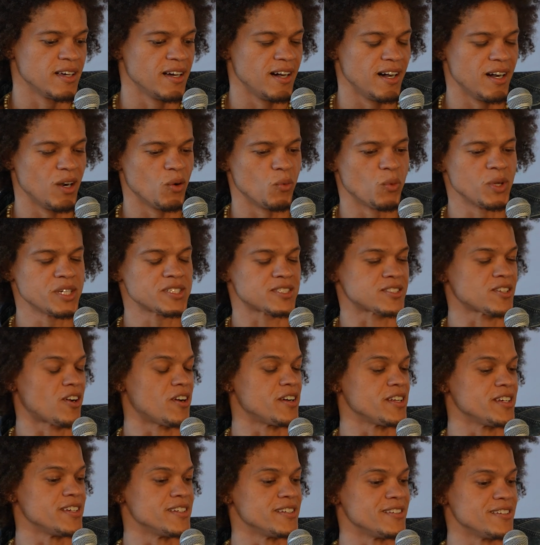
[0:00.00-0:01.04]
Uh, we
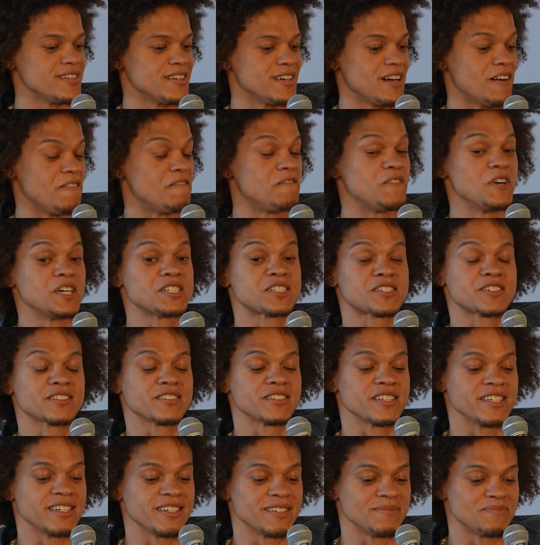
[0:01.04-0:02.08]
started
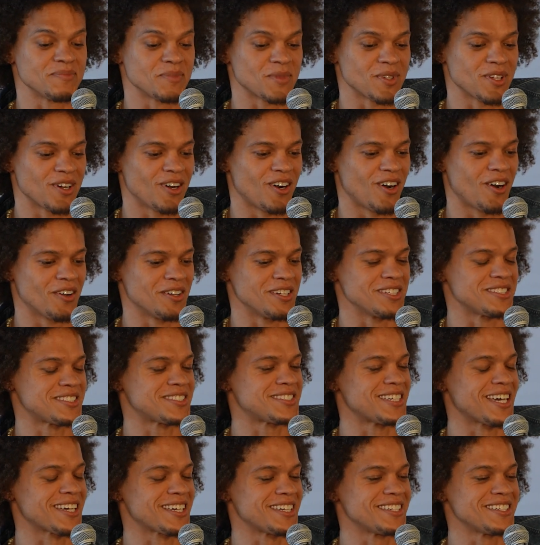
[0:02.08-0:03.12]
officially on the
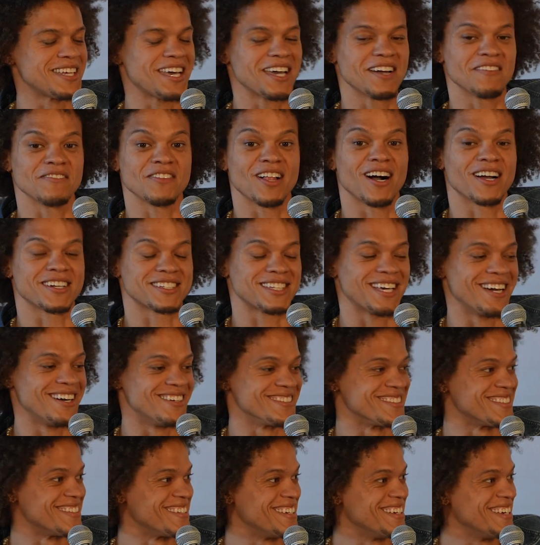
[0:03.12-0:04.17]
second day of
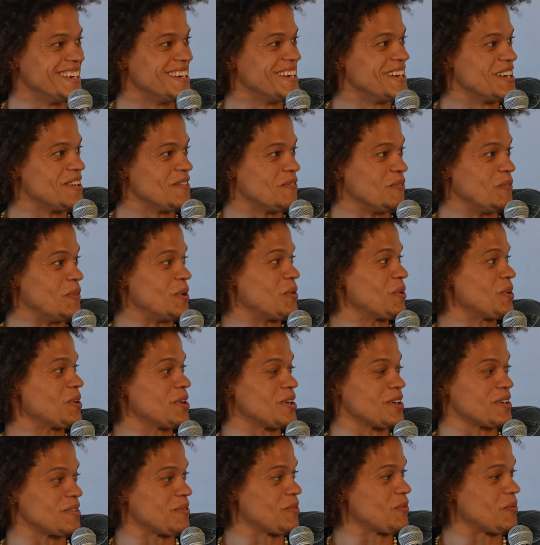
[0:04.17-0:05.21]
lockdown. We
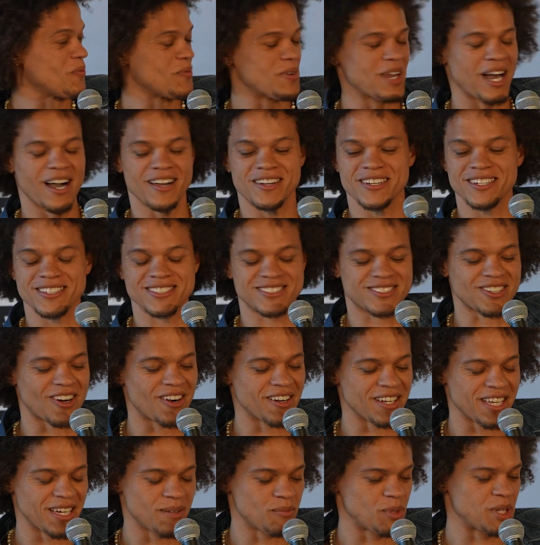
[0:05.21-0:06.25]
were not going to
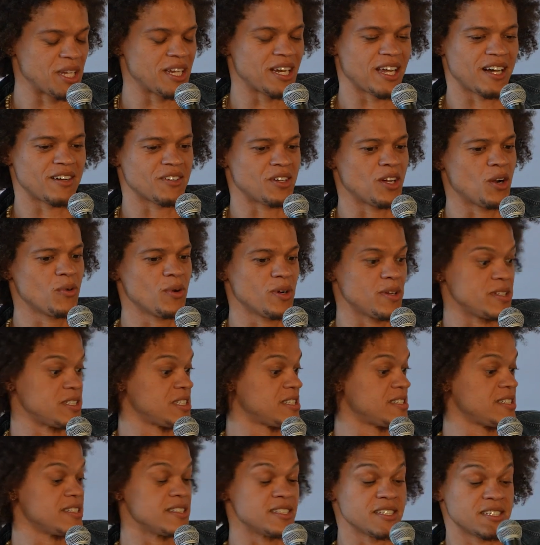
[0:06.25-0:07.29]
start yet, but then out of nowhere, the
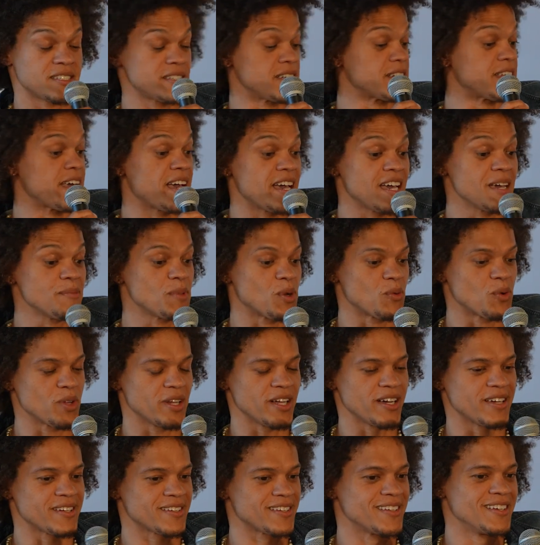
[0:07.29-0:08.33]
shit, the shit came, and we're
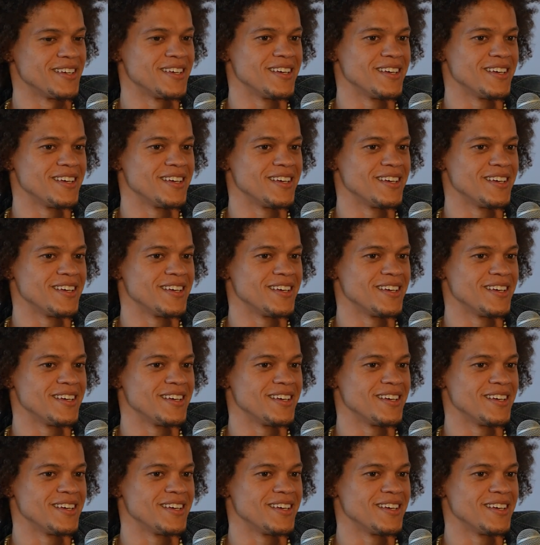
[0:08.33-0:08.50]
like,